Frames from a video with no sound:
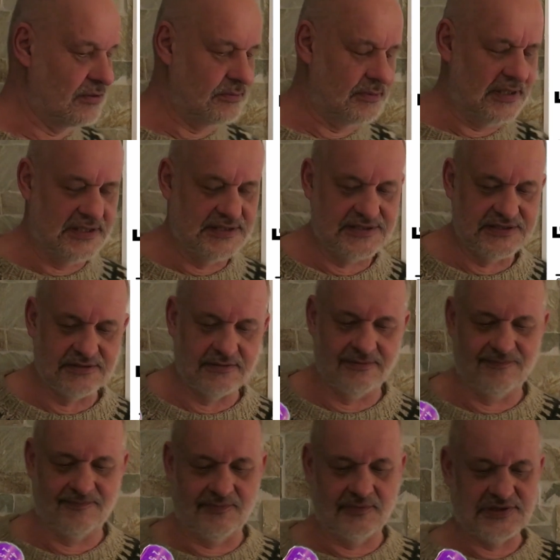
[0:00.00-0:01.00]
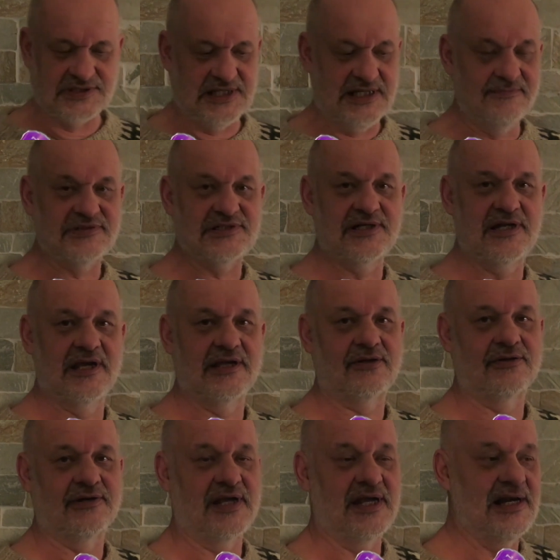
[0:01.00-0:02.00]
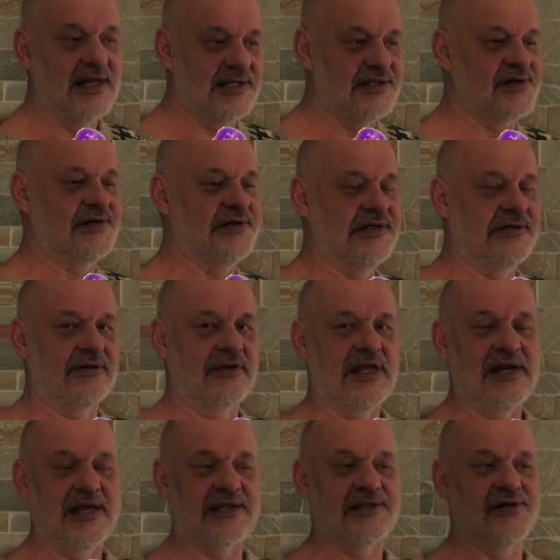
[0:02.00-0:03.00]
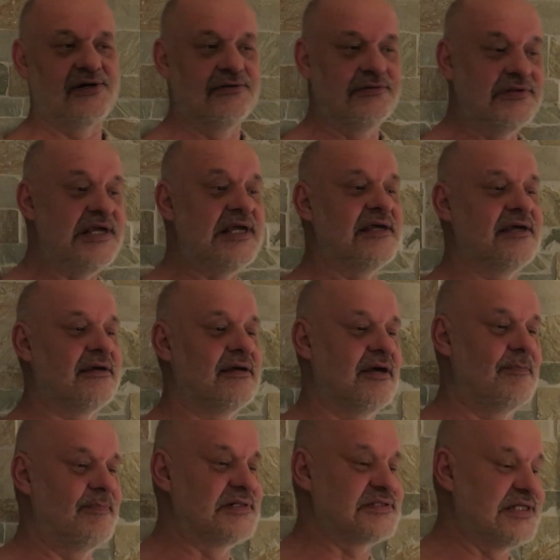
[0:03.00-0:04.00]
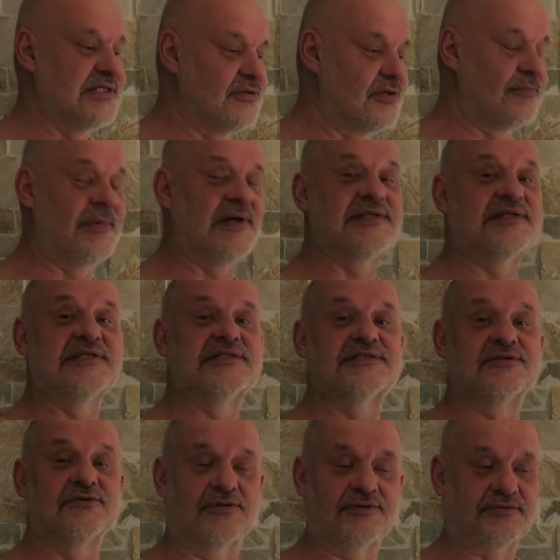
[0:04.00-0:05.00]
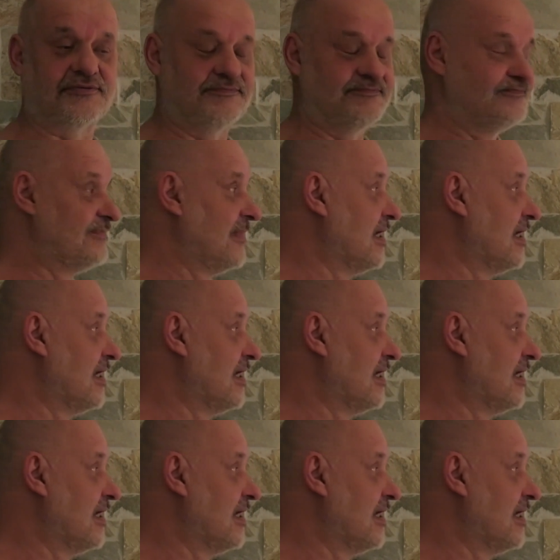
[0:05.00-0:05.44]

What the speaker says: here. It seems like an electrolytic capacitor, but it's not.